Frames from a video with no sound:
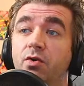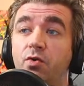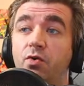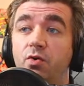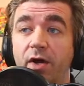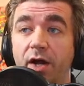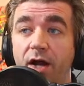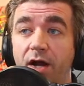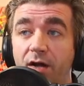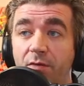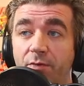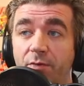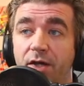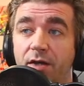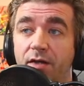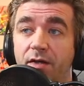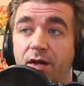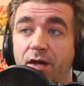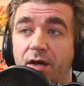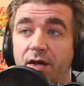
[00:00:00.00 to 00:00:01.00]
who
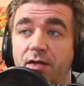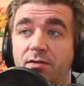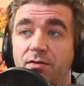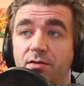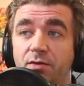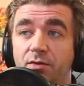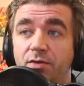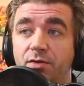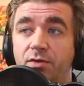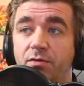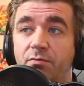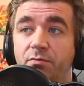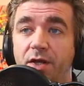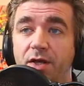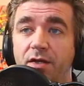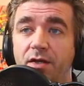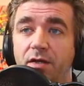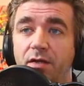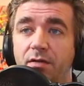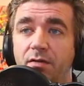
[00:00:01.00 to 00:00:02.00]
comment on social
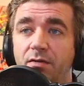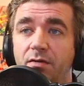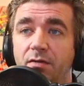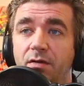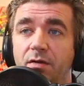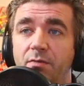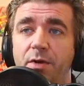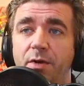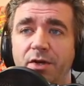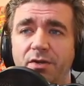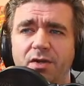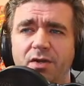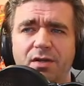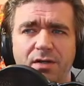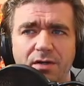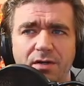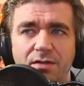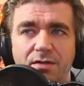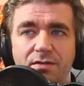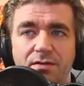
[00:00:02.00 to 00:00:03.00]
media about the
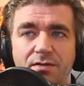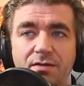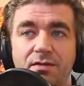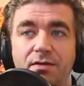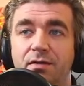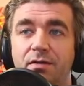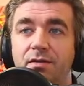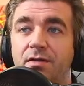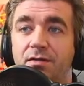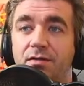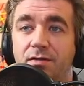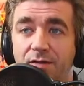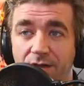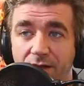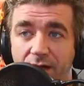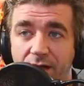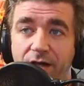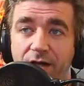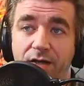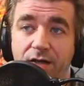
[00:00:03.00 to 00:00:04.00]
lira's
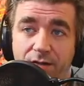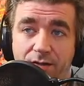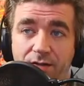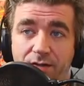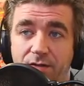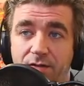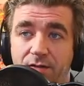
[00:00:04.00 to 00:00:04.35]
slide.